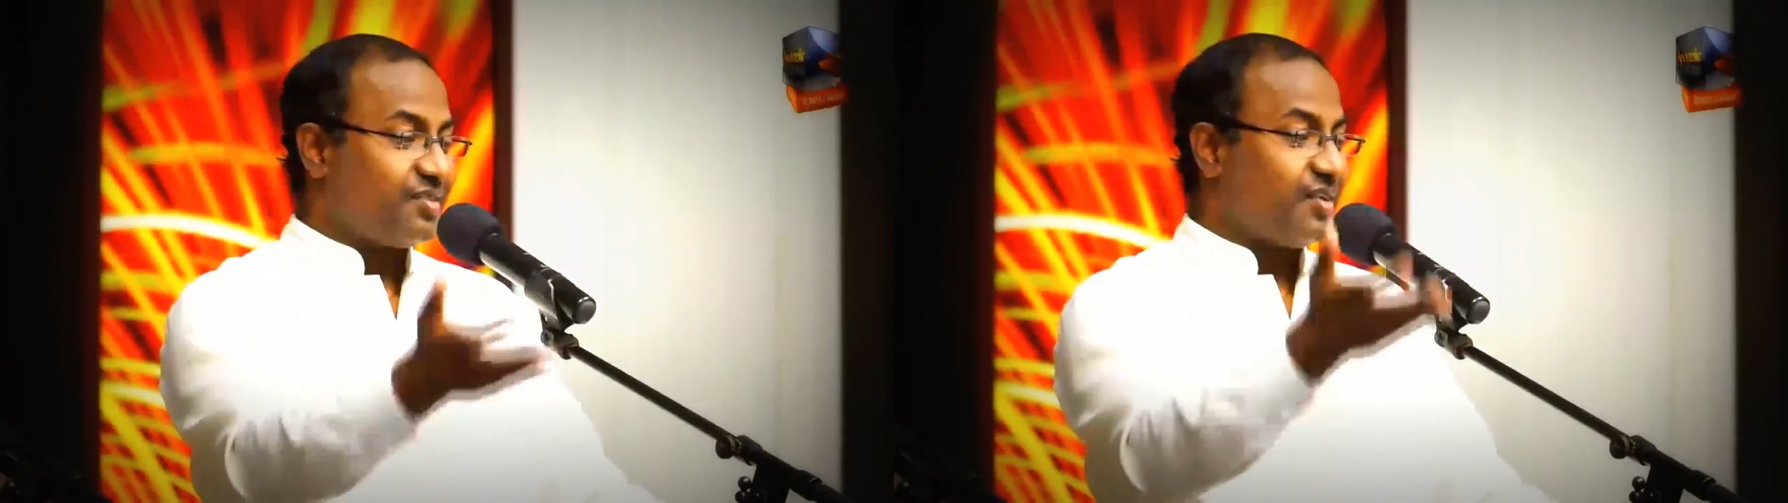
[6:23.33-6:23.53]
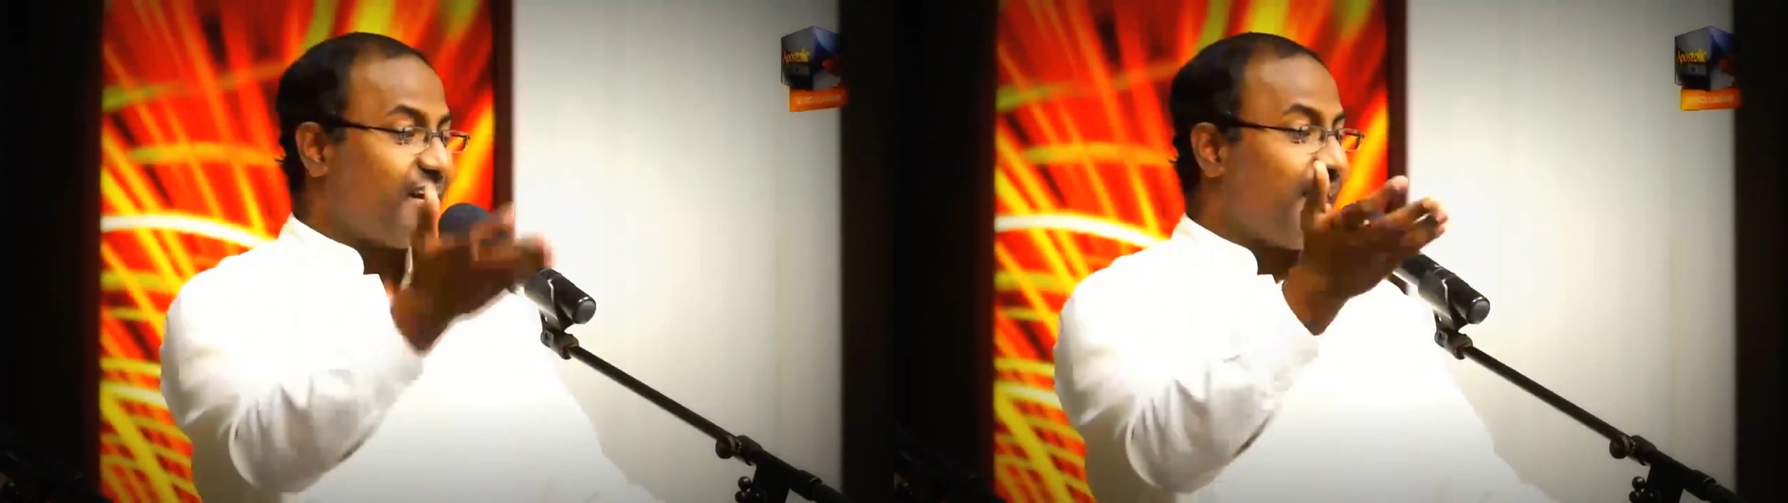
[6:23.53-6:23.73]

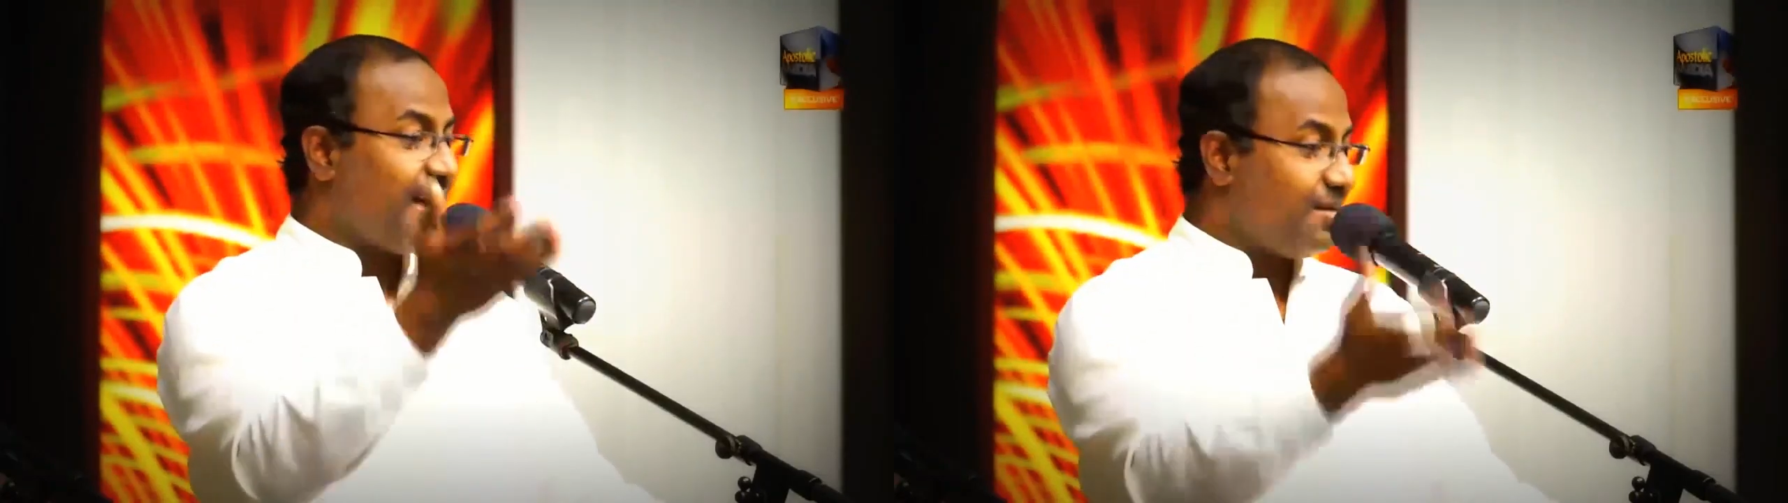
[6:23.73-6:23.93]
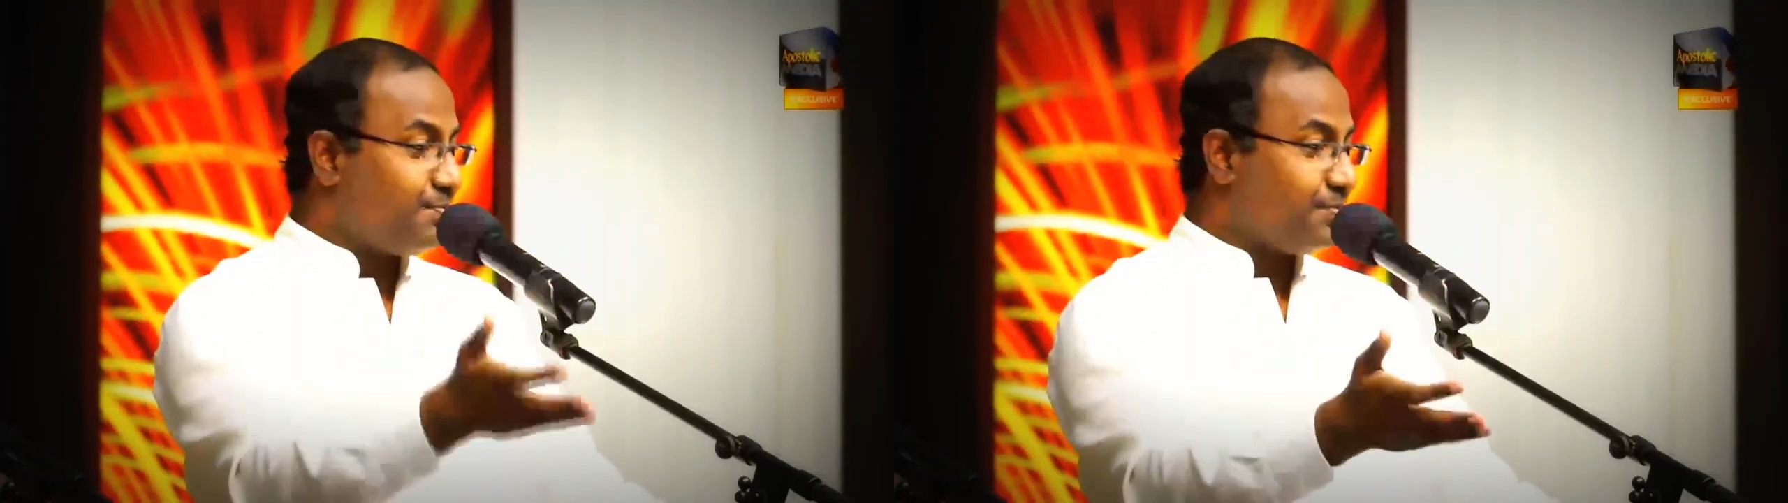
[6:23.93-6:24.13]
as a
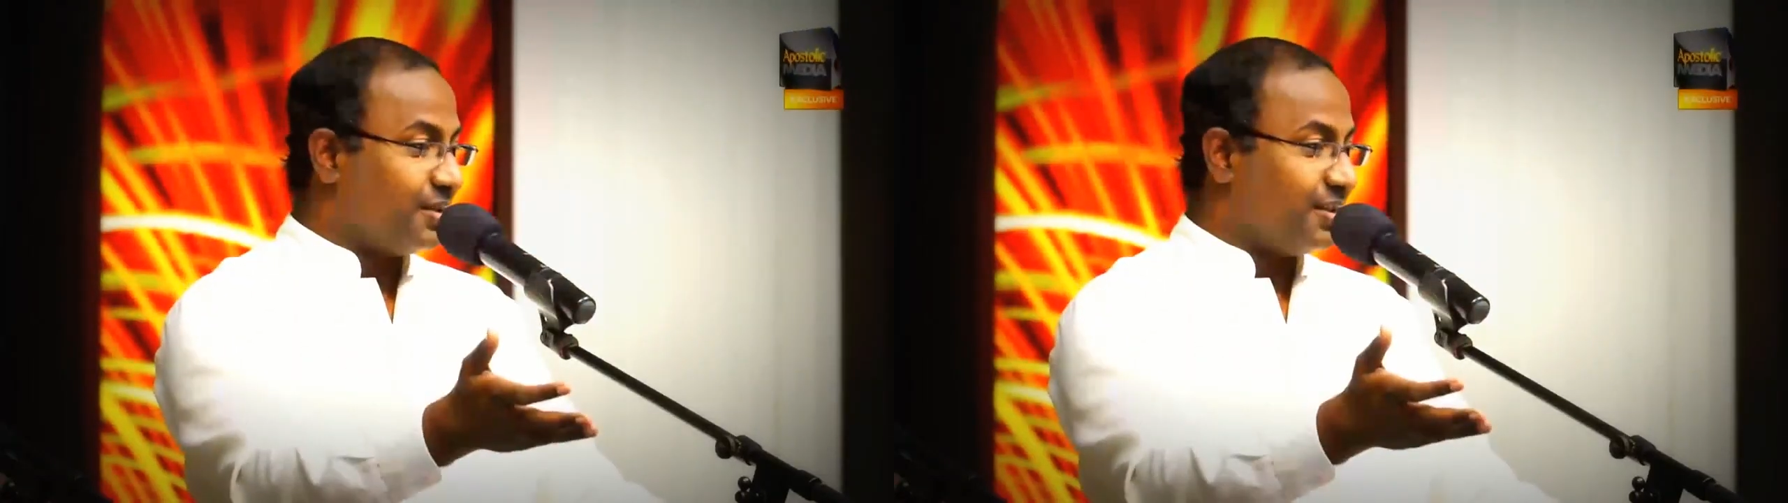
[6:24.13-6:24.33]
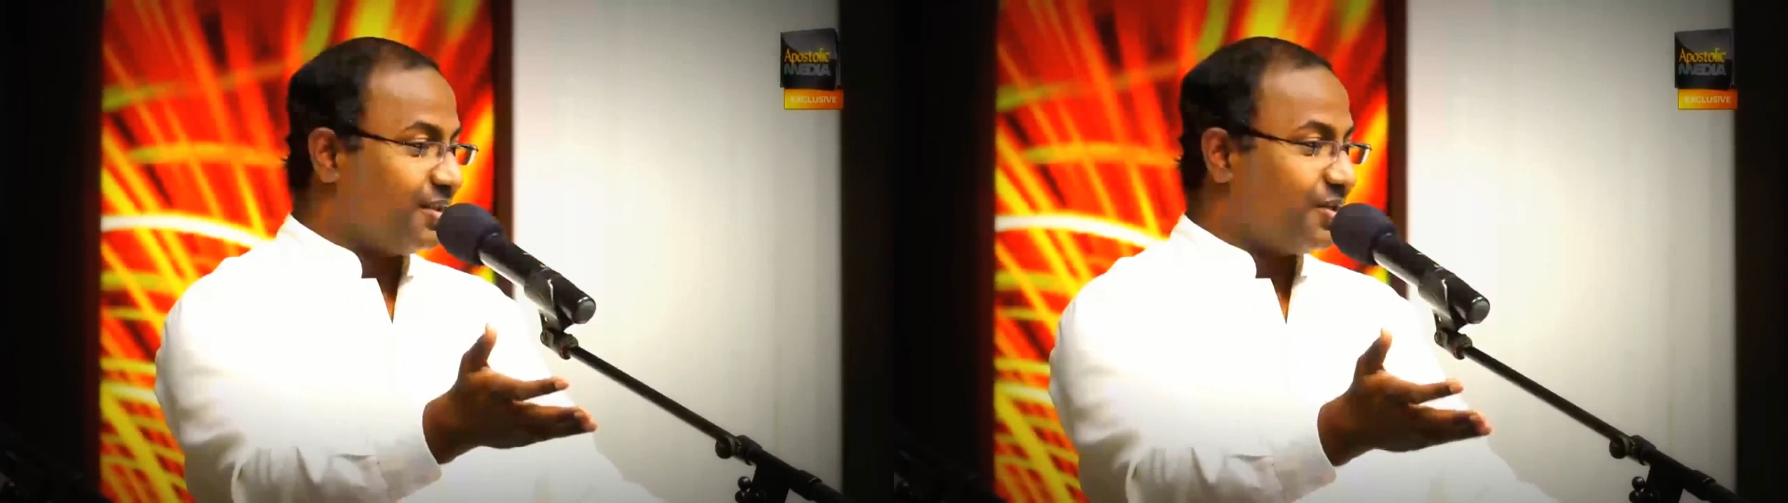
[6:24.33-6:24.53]

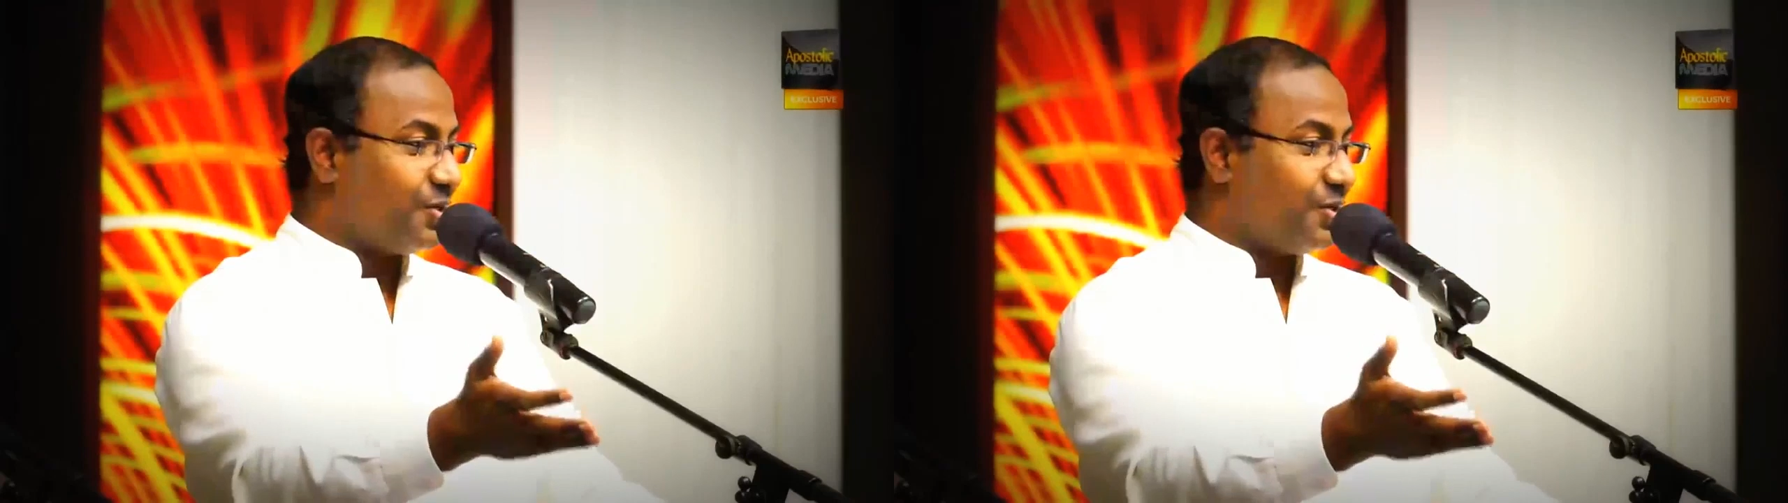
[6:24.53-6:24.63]
helper